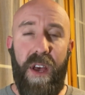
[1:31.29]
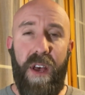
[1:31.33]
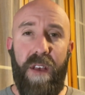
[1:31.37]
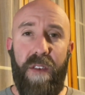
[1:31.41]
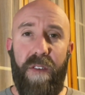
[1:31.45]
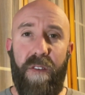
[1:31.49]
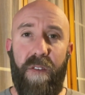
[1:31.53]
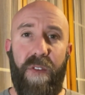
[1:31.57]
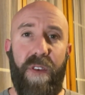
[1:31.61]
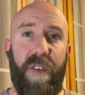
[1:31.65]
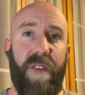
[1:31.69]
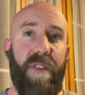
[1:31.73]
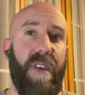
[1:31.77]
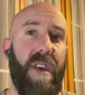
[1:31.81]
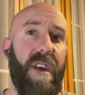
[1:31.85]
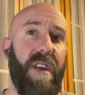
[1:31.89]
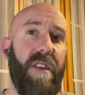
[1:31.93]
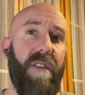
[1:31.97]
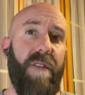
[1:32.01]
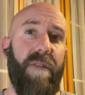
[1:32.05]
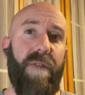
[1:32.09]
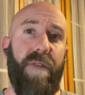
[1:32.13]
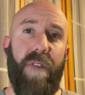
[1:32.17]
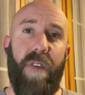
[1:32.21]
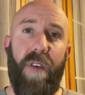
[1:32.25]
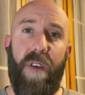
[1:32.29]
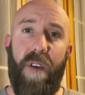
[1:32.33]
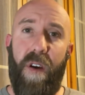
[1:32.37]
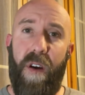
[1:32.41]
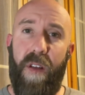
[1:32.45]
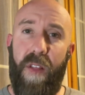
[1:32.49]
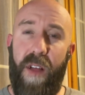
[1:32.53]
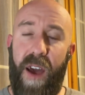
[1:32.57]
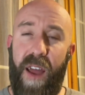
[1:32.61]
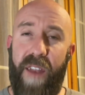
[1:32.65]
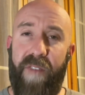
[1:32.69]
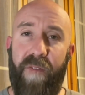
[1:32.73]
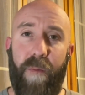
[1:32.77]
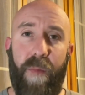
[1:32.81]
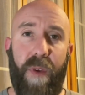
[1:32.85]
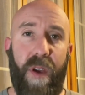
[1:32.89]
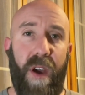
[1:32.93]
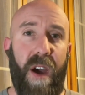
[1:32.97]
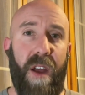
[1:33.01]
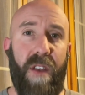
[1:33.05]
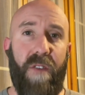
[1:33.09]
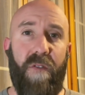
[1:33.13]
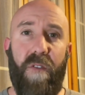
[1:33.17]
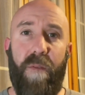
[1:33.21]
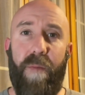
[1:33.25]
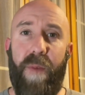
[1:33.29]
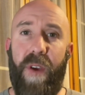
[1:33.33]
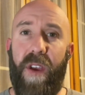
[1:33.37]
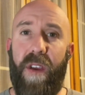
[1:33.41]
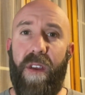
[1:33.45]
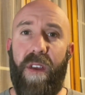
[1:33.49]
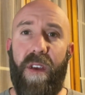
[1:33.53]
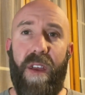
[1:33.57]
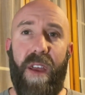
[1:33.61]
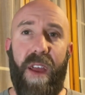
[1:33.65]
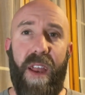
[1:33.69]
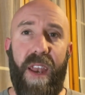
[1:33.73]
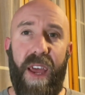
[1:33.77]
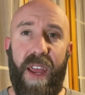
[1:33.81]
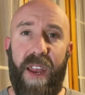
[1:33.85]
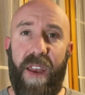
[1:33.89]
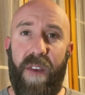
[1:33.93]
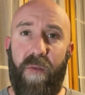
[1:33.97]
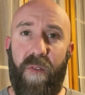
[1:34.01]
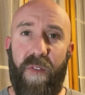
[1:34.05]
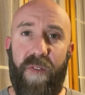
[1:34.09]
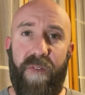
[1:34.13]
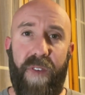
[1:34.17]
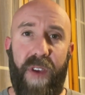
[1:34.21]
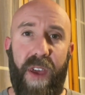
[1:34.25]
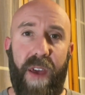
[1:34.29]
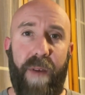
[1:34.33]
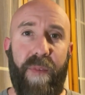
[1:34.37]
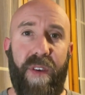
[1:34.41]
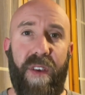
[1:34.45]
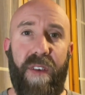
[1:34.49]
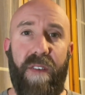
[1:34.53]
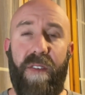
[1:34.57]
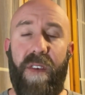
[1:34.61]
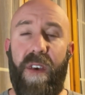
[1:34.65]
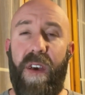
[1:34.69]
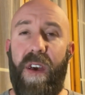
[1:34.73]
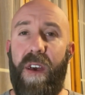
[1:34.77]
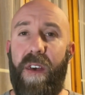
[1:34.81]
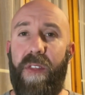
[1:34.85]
So these kids a lot of them gone to America, connected with families.